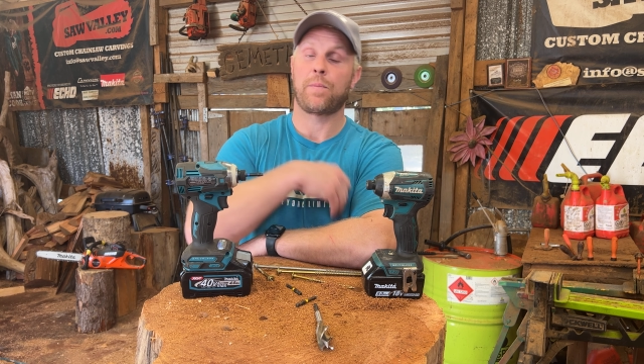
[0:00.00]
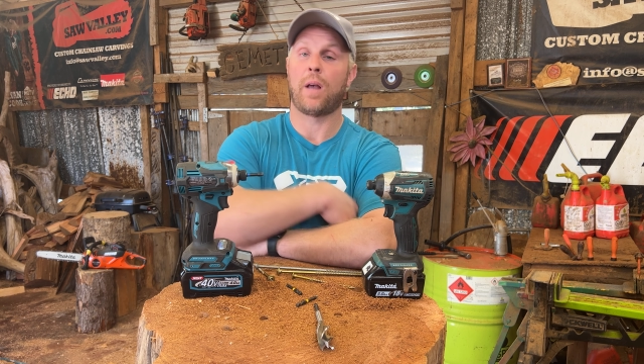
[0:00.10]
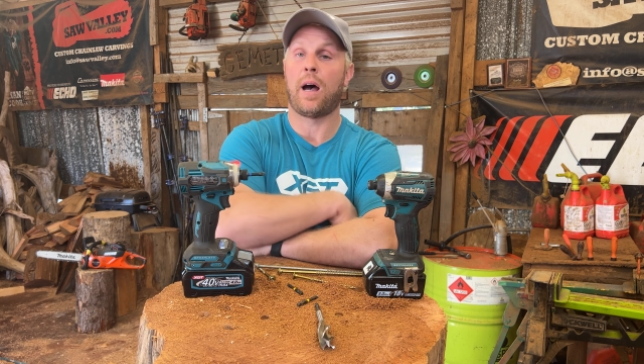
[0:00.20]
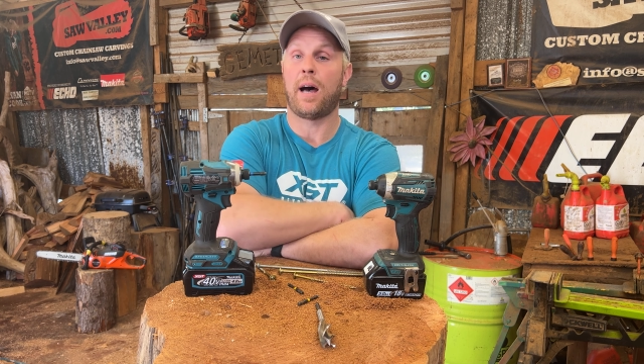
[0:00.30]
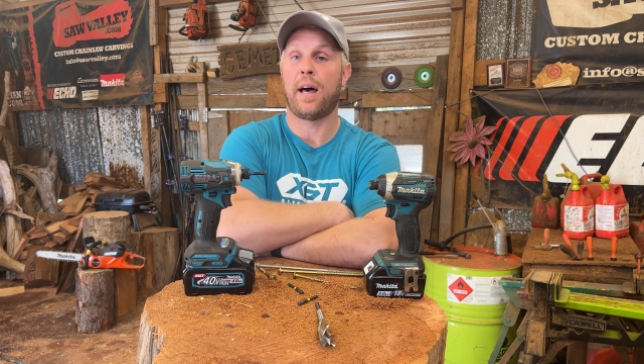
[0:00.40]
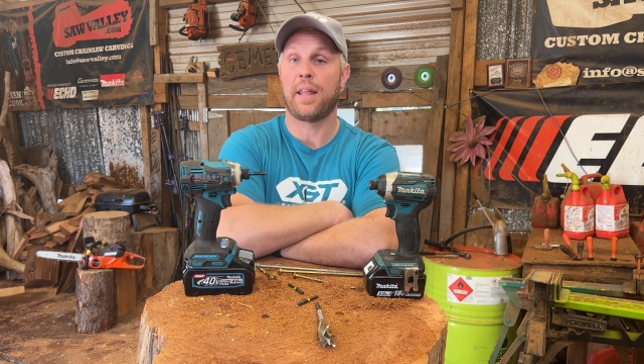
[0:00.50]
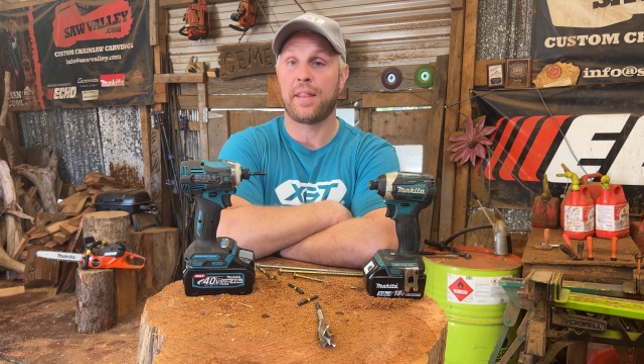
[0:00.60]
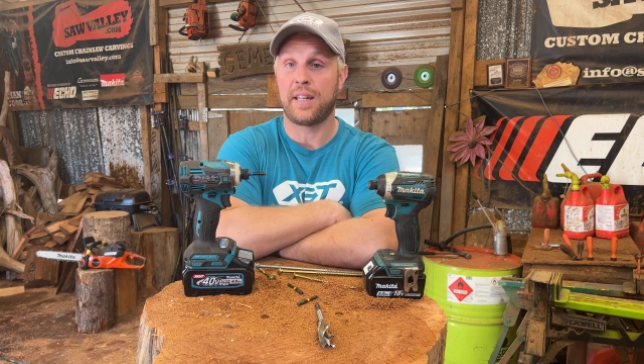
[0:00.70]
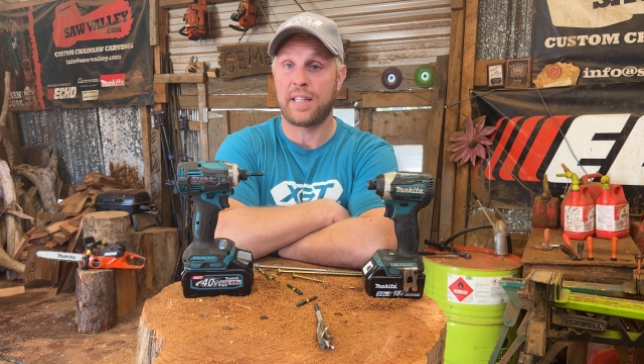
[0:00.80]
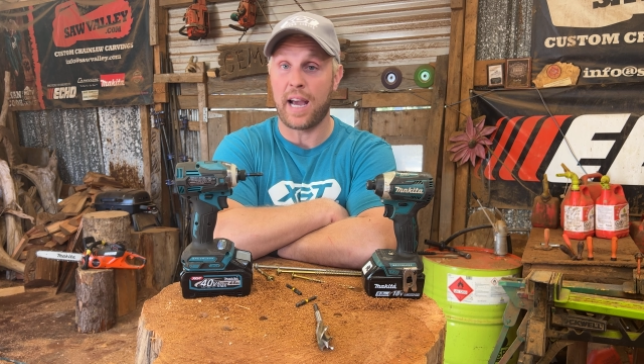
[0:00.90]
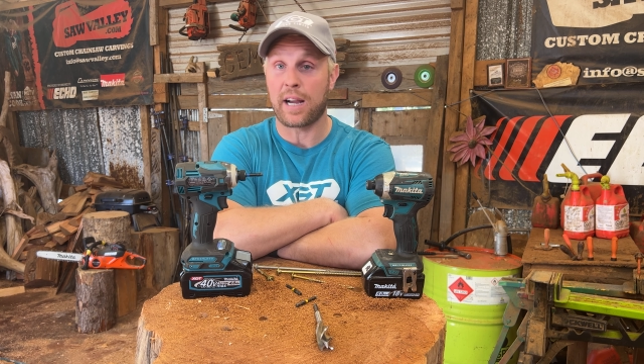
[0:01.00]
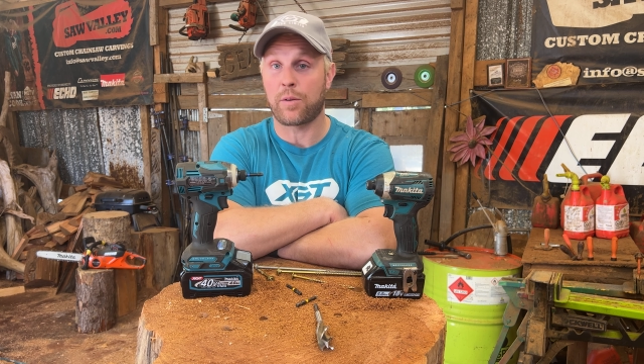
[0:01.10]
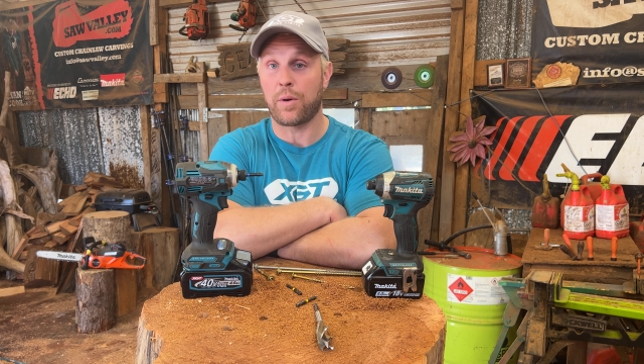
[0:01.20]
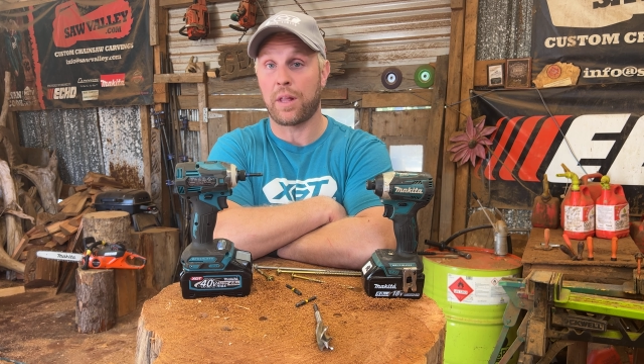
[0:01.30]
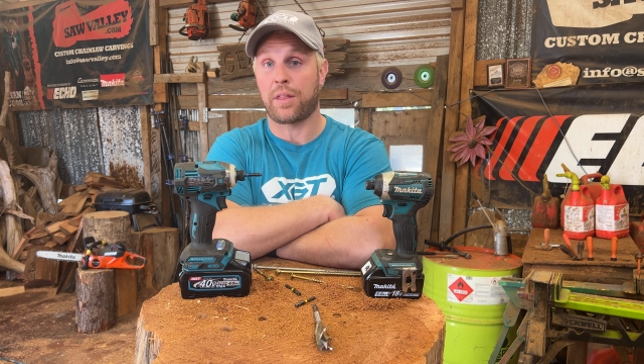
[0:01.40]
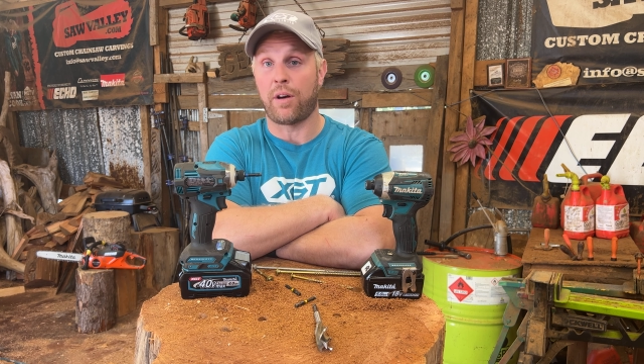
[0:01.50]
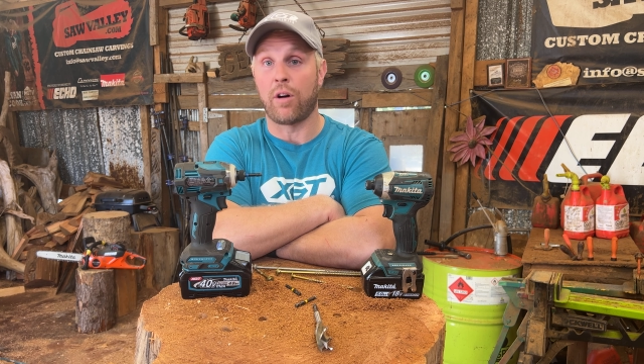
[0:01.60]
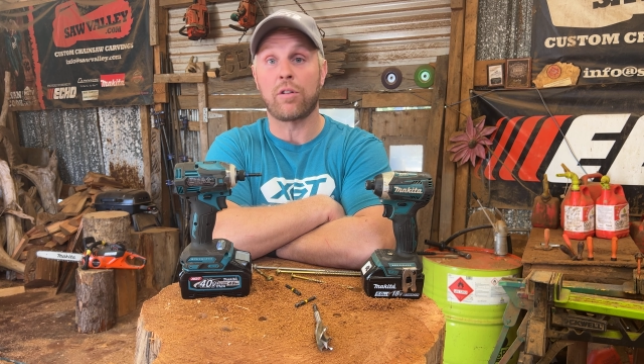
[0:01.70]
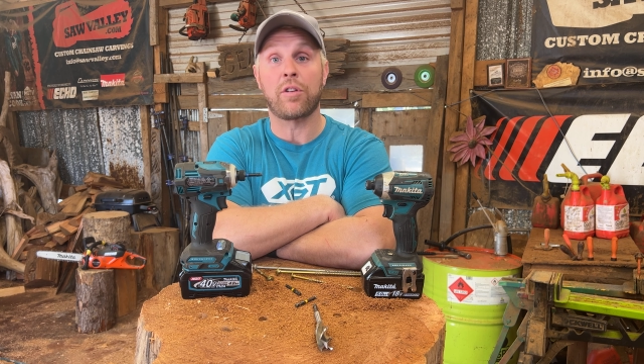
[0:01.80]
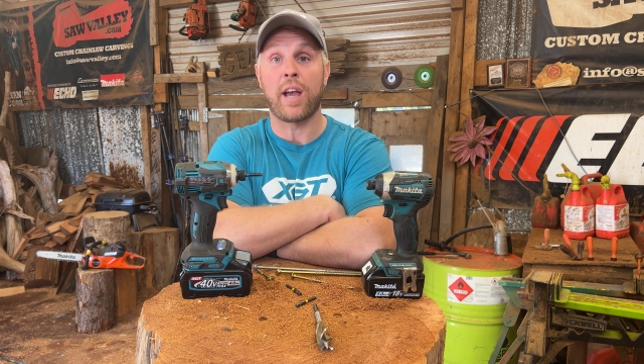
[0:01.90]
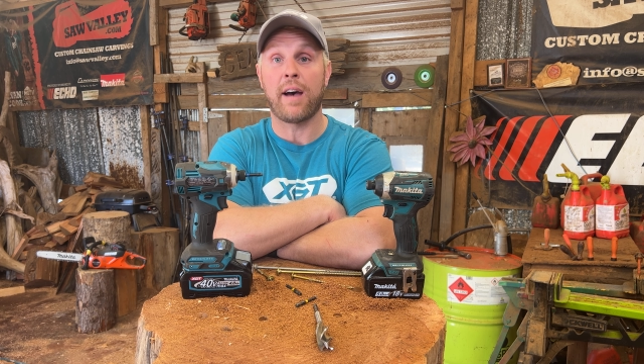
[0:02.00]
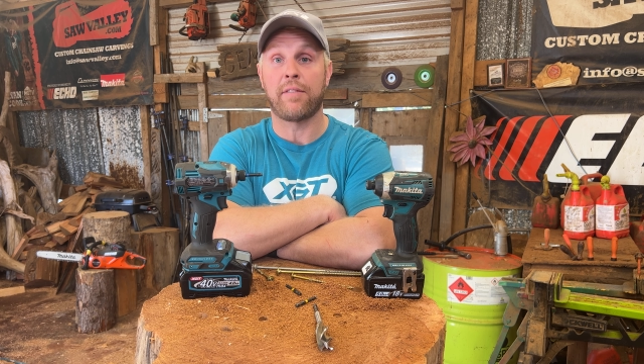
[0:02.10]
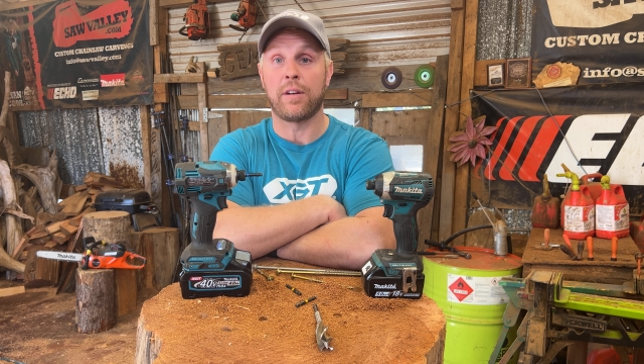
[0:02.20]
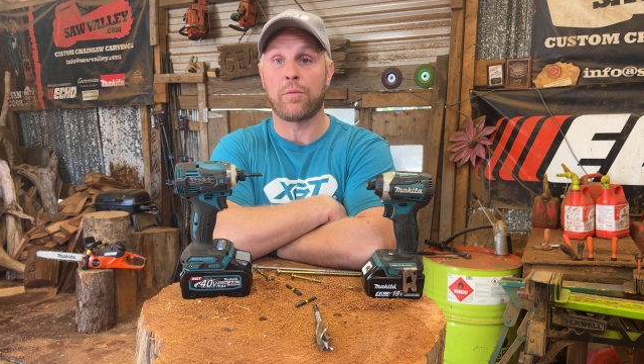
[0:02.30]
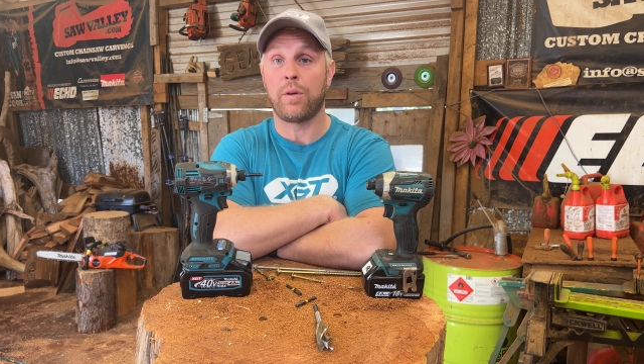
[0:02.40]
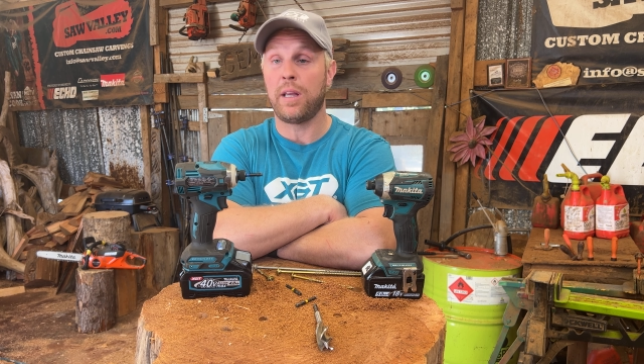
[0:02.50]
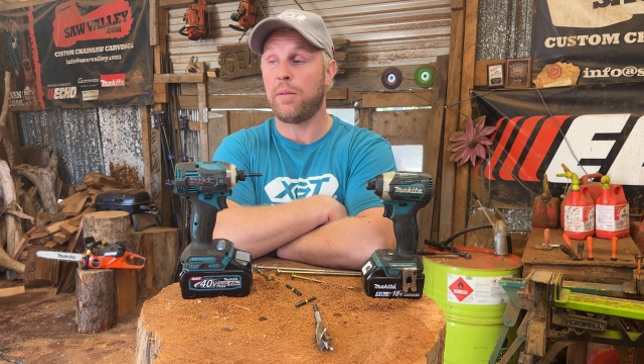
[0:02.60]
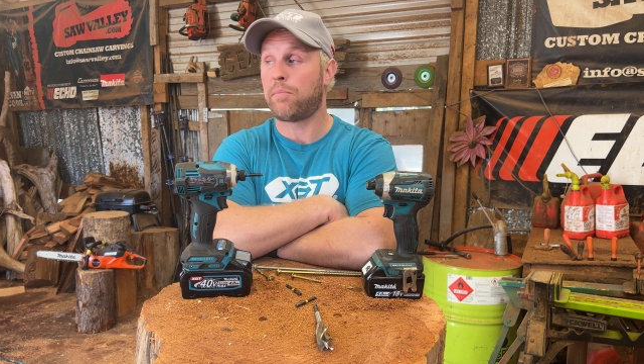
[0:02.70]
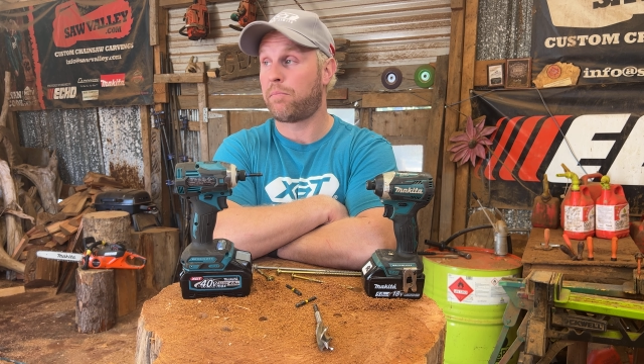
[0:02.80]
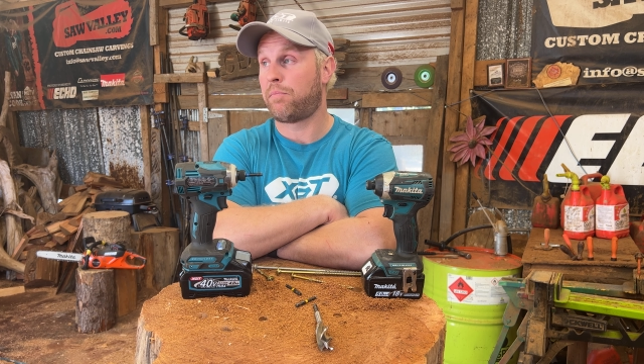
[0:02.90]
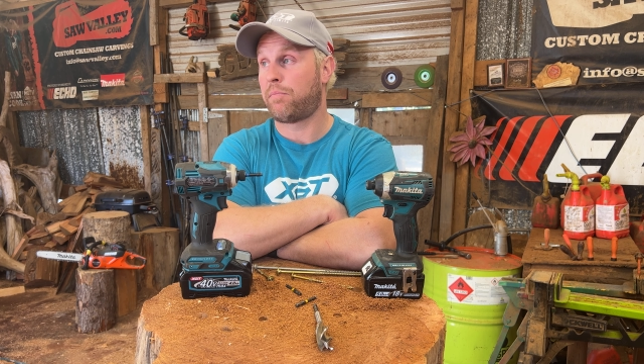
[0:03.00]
uh, the deck with Uncle Kevin, we